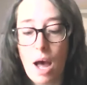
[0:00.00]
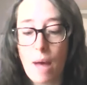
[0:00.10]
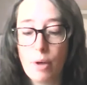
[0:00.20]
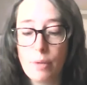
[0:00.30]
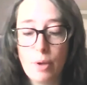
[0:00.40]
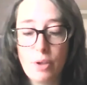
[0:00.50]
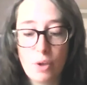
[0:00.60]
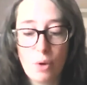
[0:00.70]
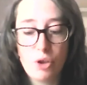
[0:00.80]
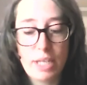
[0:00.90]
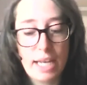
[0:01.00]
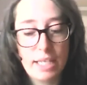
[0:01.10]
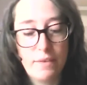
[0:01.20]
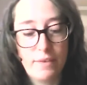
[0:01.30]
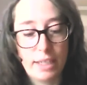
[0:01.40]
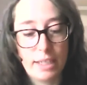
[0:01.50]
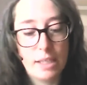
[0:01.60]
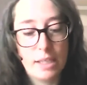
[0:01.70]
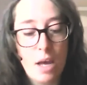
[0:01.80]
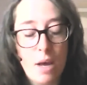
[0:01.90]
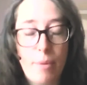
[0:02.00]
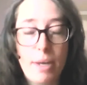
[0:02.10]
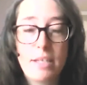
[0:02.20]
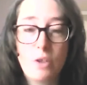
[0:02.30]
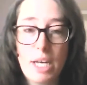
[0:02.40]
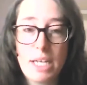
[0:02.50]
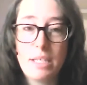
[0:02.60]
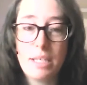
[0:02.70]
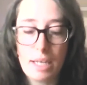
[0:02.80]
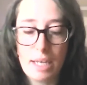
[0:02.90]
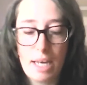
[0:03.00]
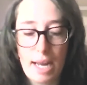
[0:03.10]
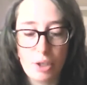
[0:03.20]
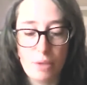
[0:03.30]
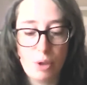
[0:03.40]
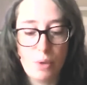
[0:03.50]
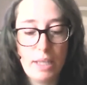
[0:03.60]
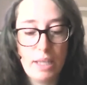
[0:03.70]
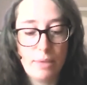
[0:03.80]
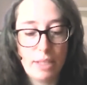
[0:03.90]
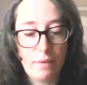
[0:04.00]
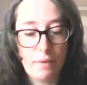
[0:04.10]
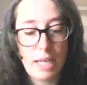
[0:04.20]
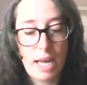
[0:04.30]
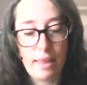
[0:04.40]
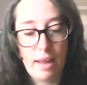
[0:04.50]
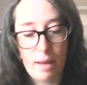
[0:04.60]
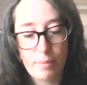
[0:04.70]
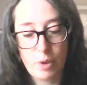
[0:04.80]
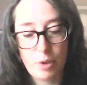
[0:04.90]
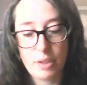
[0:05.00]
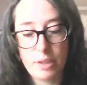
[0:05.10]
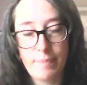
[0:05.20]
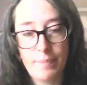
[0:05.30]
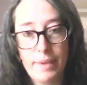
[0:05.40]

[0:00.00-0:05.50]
among both soldiers and civilians by suggesting a connection between themselves and the Habsburgs.